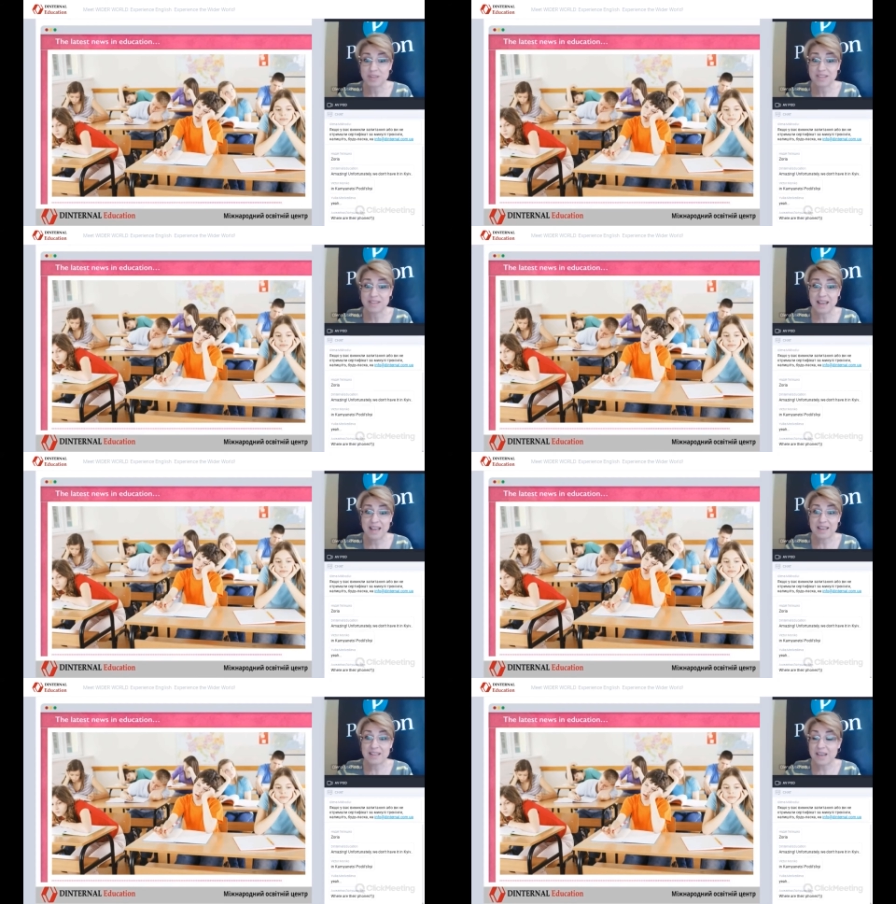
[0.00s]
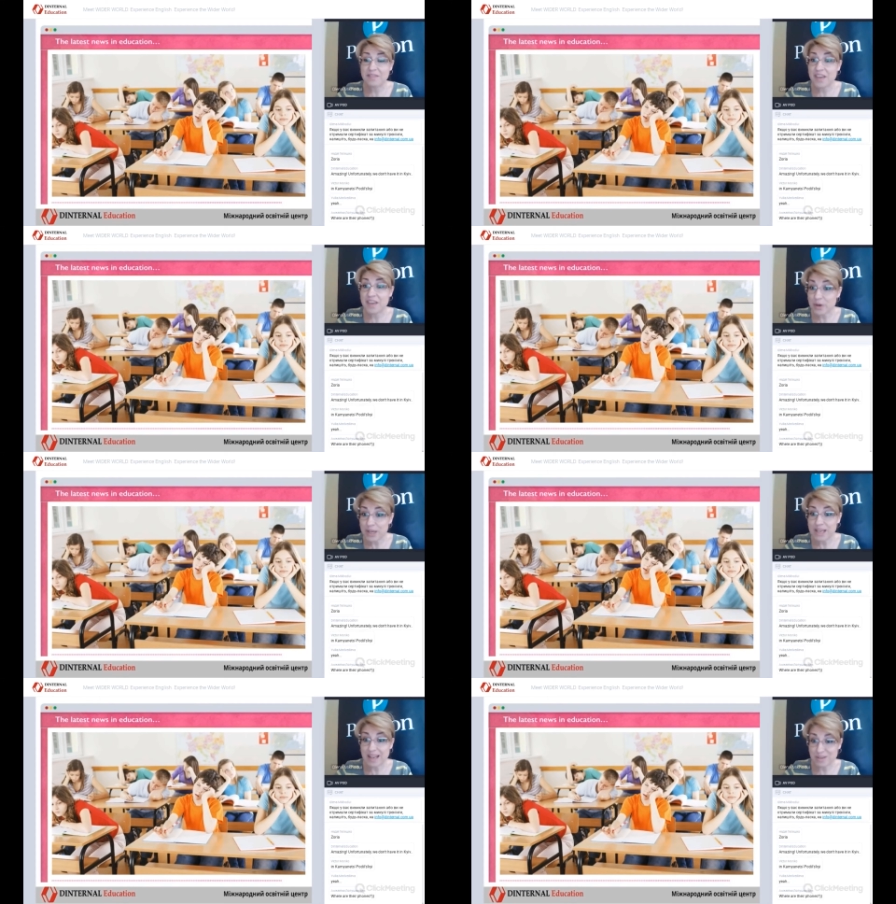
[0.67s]
but they're
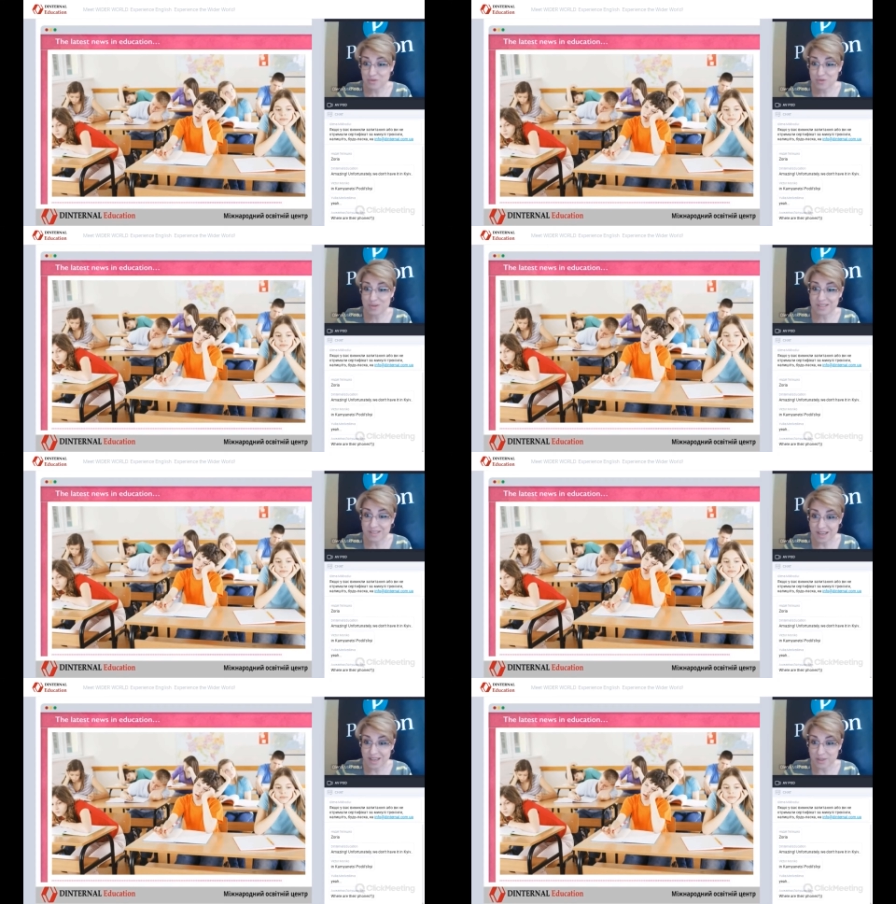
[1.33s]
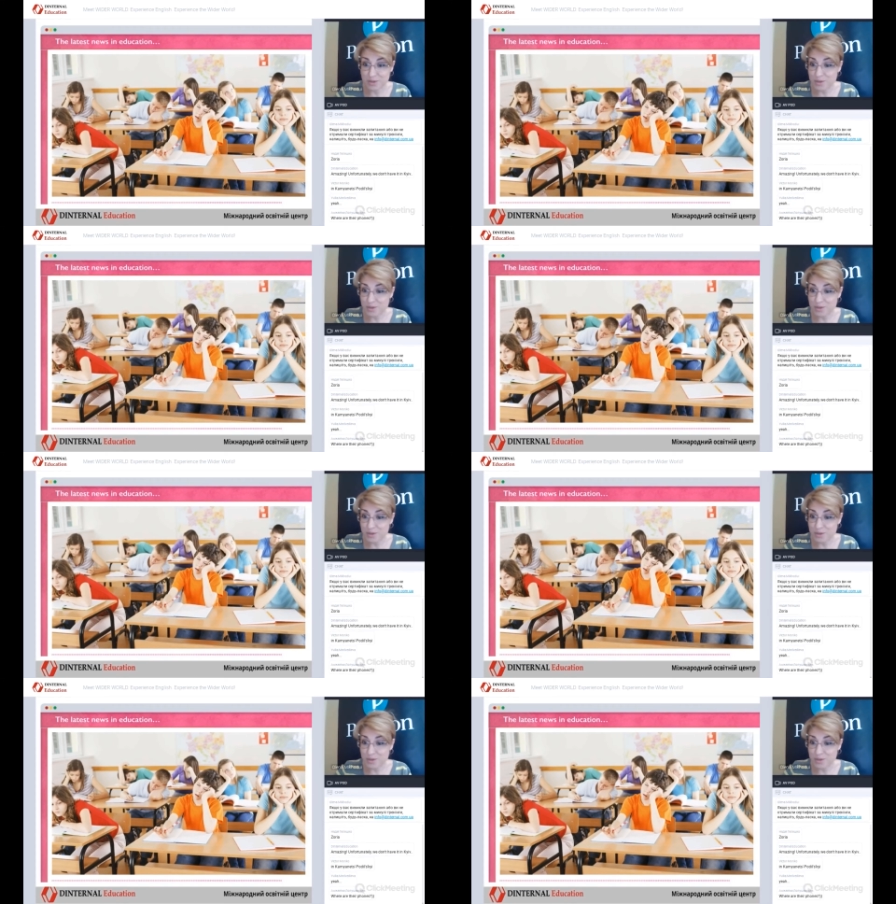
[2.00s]
very interesting.